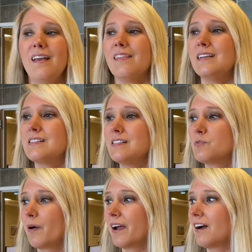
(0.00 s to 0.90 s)
This is
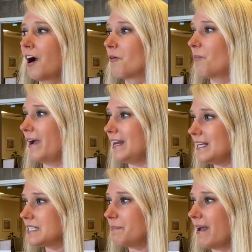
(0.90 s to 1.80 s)
where our
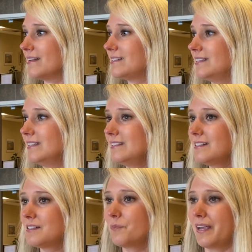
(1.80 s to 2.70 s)
waiting space
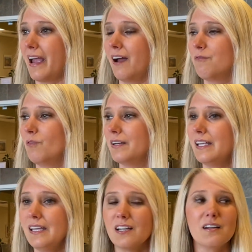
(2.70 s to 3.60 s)
is. We have one
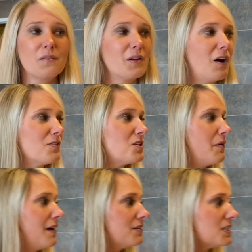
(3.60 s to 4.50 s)
here. We also have a